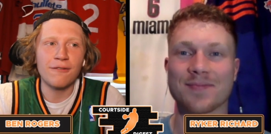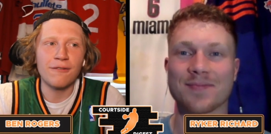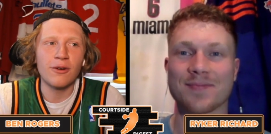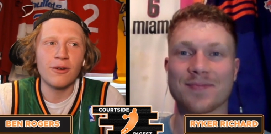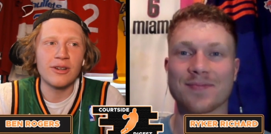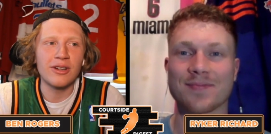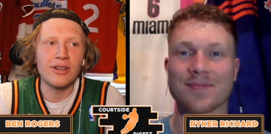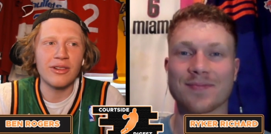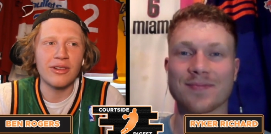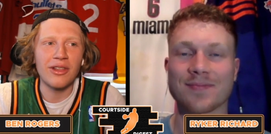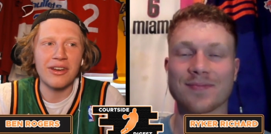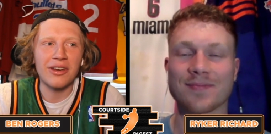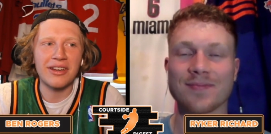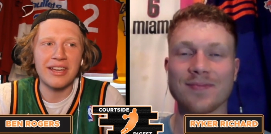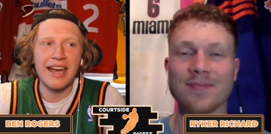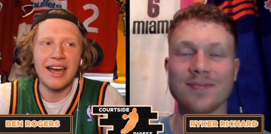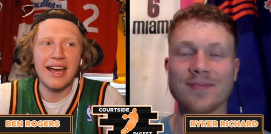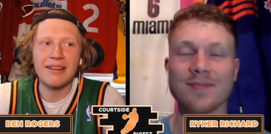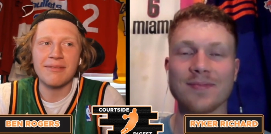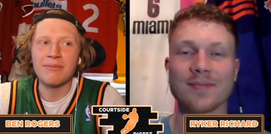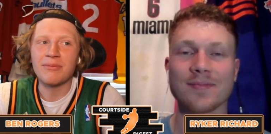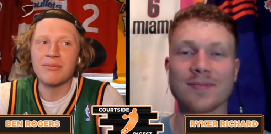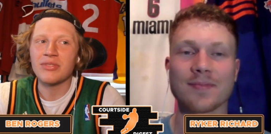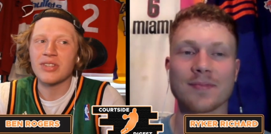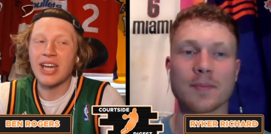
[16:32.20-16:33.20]
Speaker 1: one to look
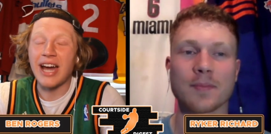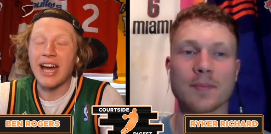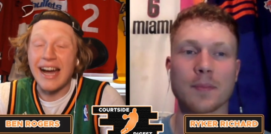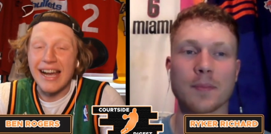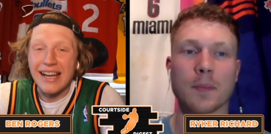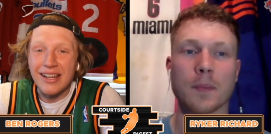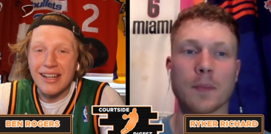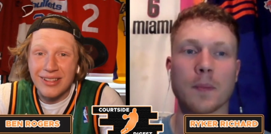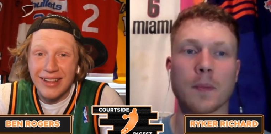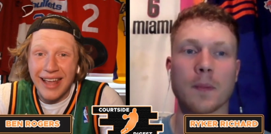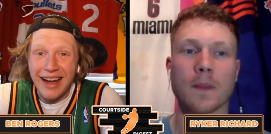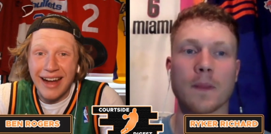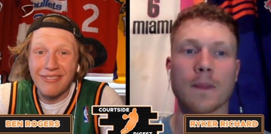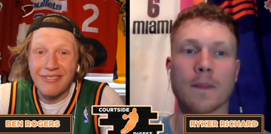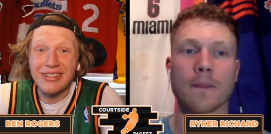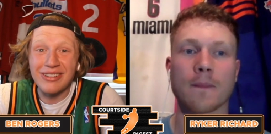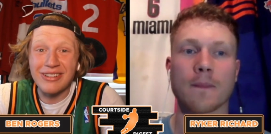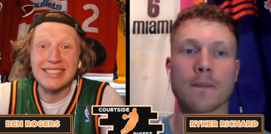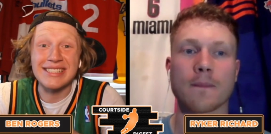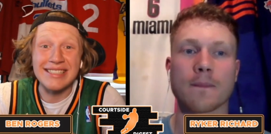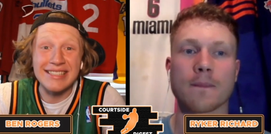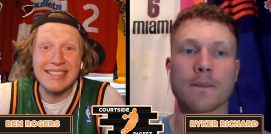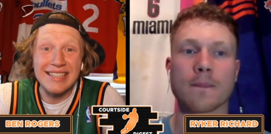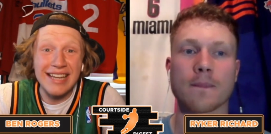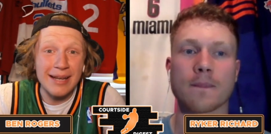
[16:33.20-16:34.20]
at. Kyle
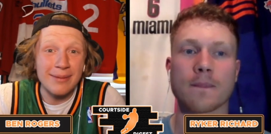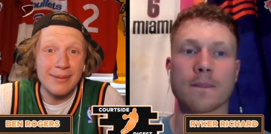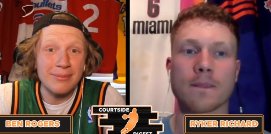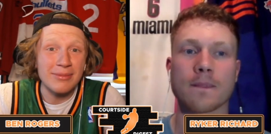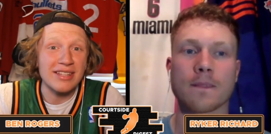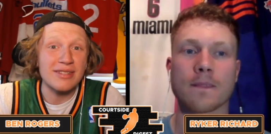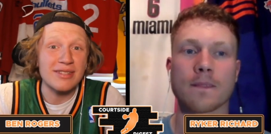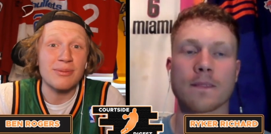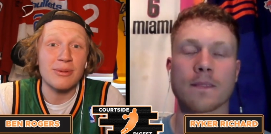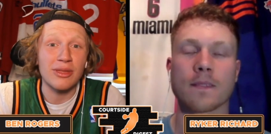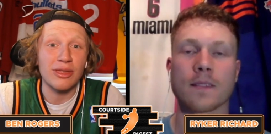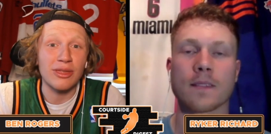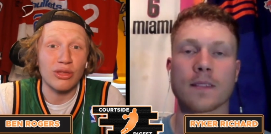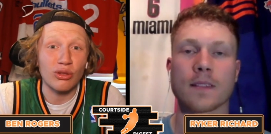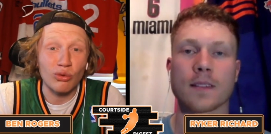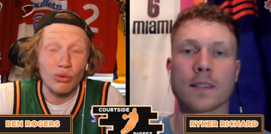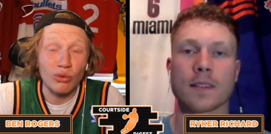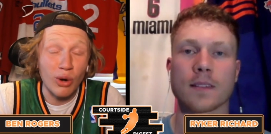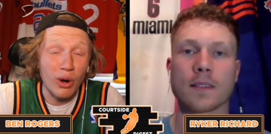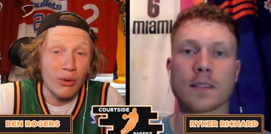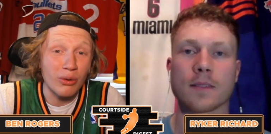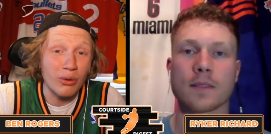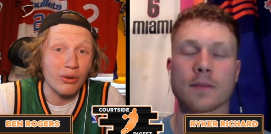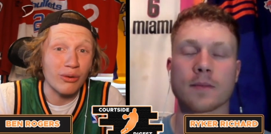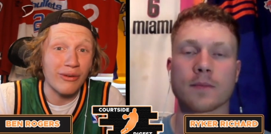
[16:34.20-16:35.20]
Lowry's a name that's been
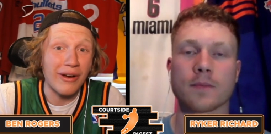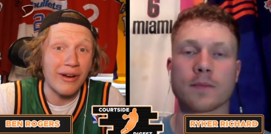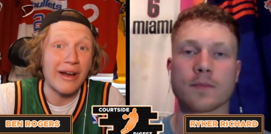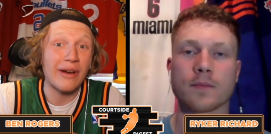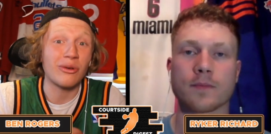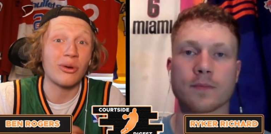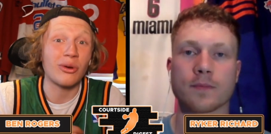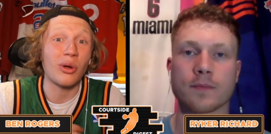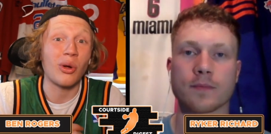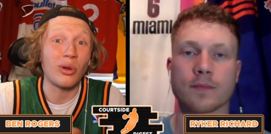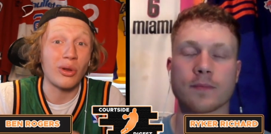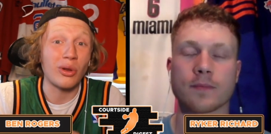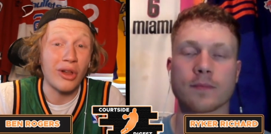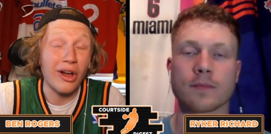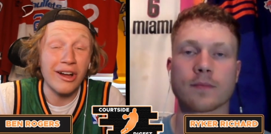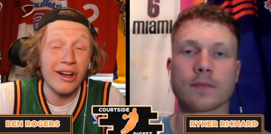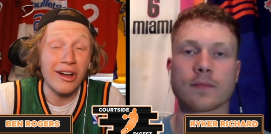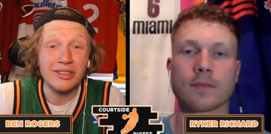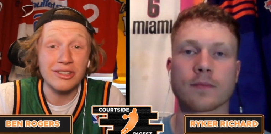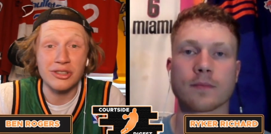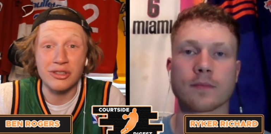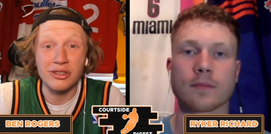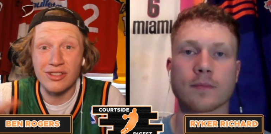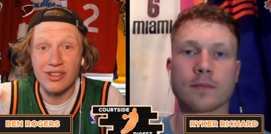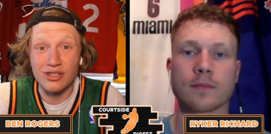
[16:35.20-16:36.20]
thrown around a
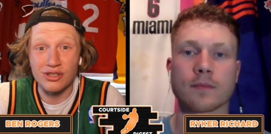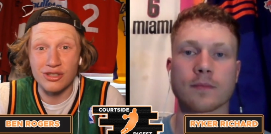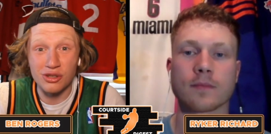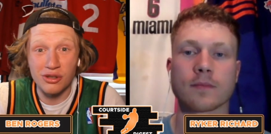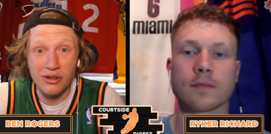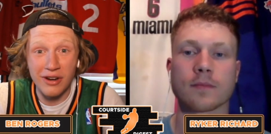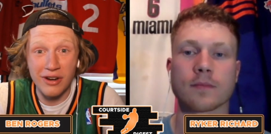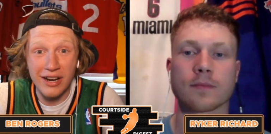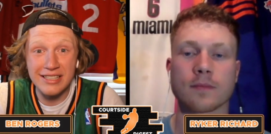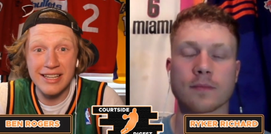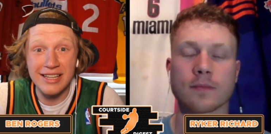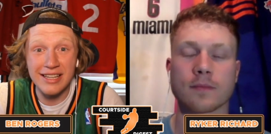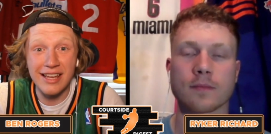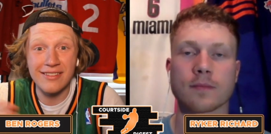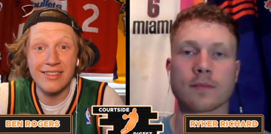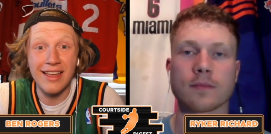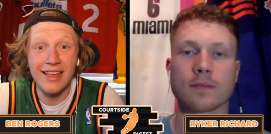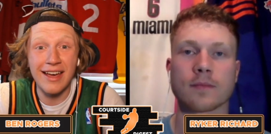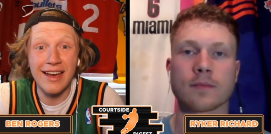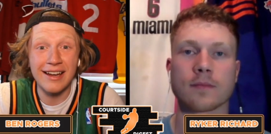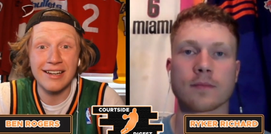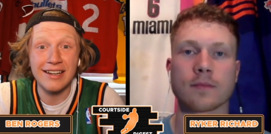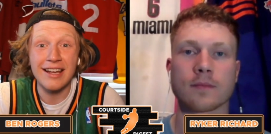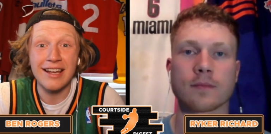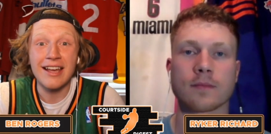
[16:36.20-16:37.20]
lot during the trade
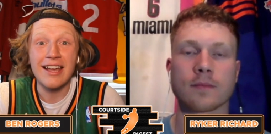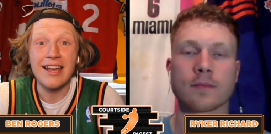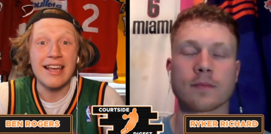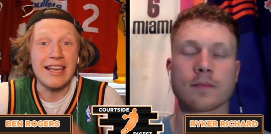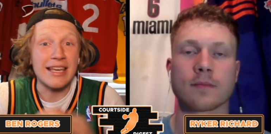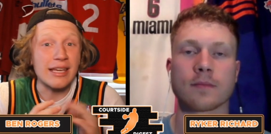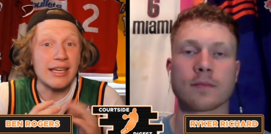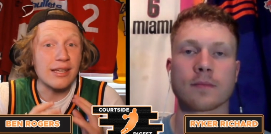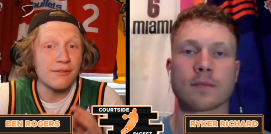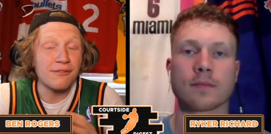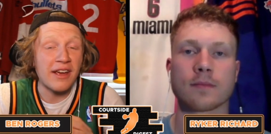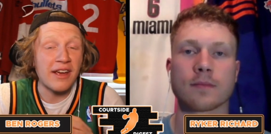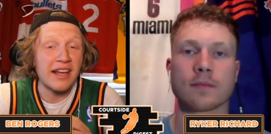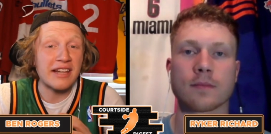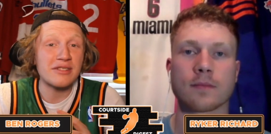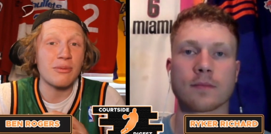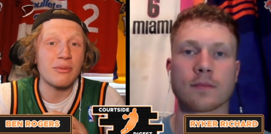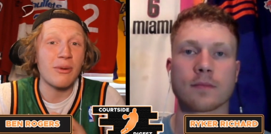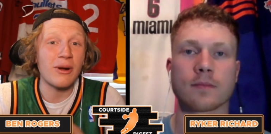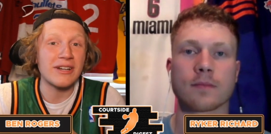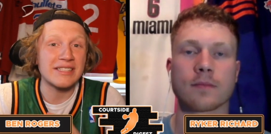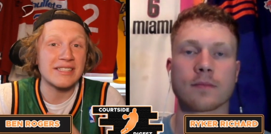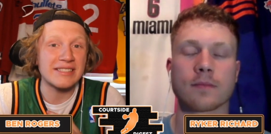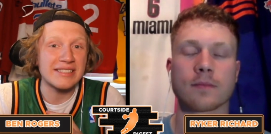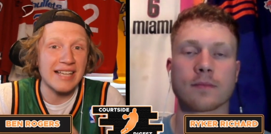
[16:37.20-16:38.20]
deadline. Heat fans
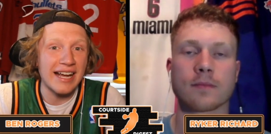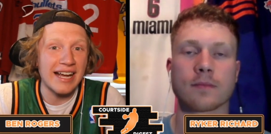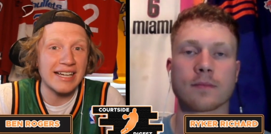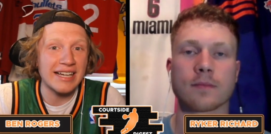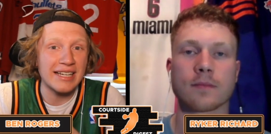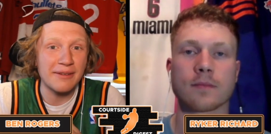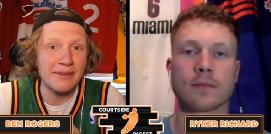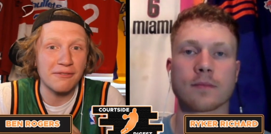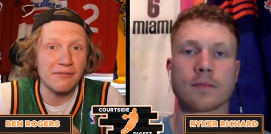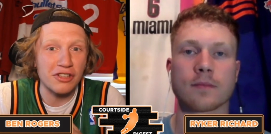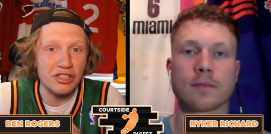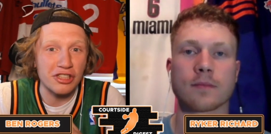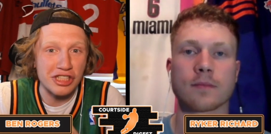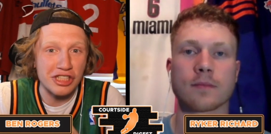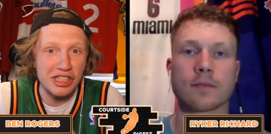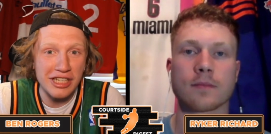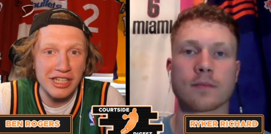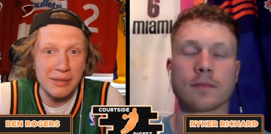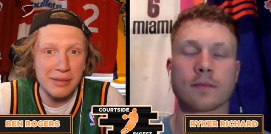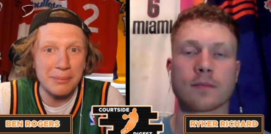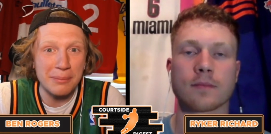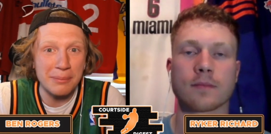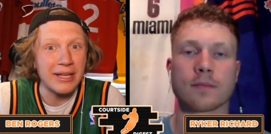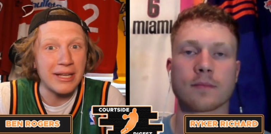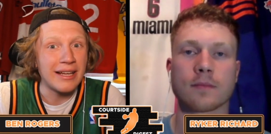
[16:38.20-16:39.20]
want to sign him for
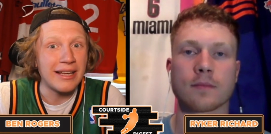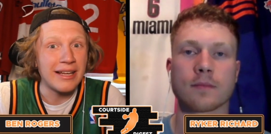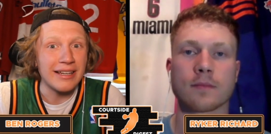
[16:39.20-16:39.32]
cheap.